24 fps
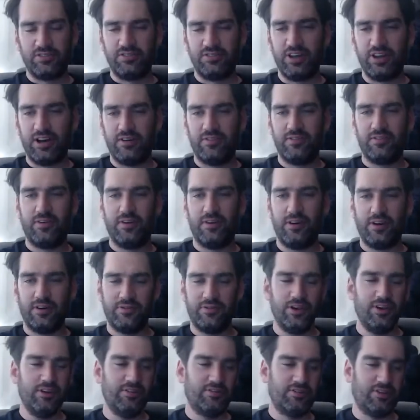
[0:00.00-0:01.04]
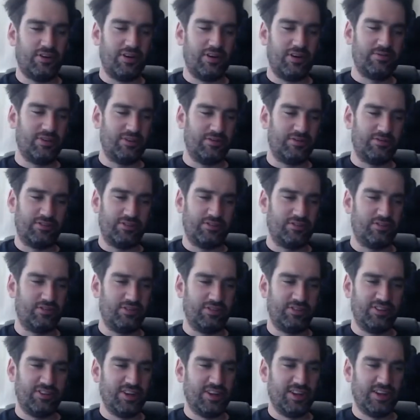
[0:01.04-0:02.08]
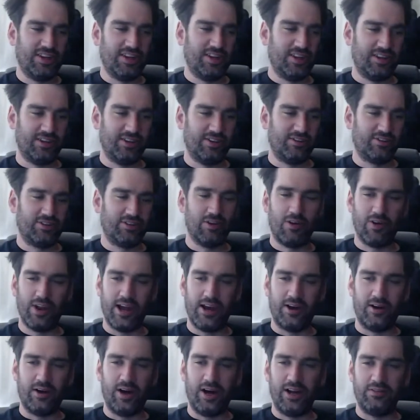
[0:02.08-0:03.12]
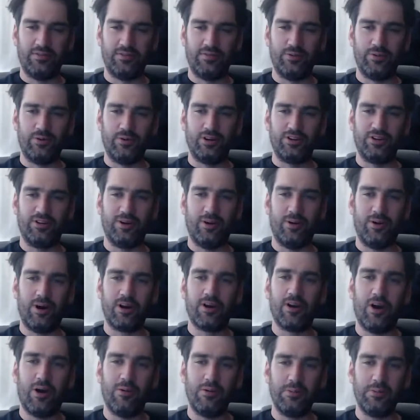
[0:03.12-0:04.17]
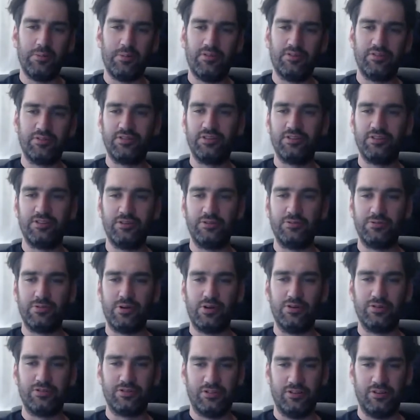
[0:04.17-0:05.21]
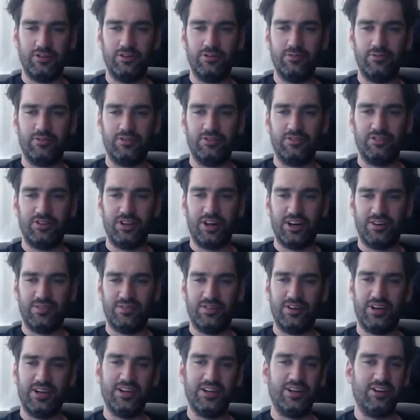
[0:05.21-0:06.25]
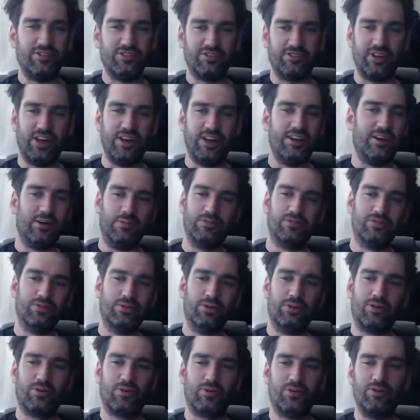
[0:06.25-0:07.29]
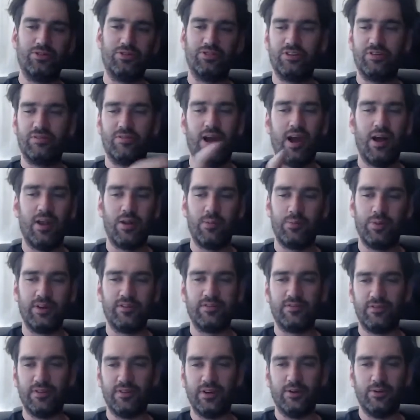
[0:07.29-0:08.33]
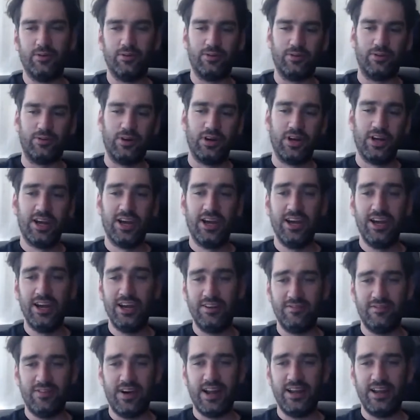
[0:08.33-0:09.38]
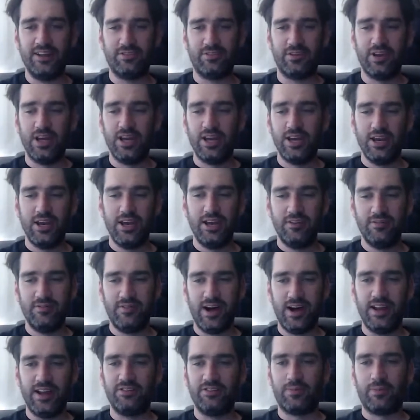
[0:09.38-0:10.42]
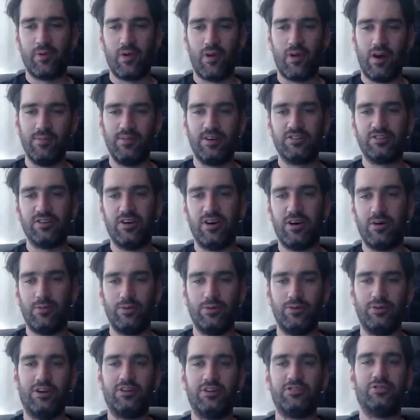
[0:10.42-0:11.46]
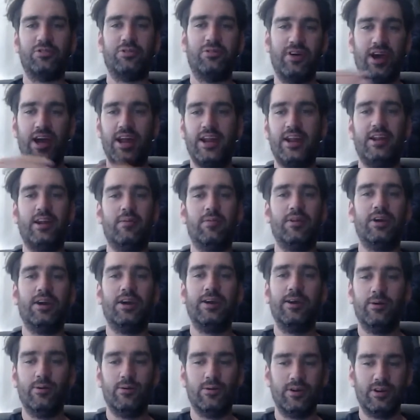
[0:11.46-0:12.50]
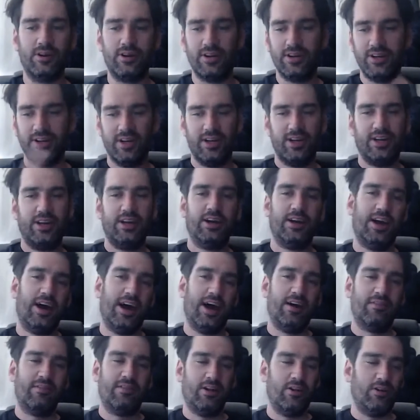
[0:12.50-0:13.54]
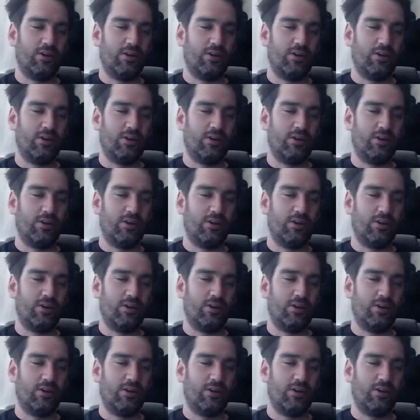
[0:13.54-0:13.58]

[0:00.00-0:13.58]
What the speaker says: stuff, a few times I've just gone out and thought, I can't be bothered to do rolls and loops and stuff, and you just end up sort of cruising around a big field. Or Hidden Valley's a prime example, like sort of heading up the hill and having a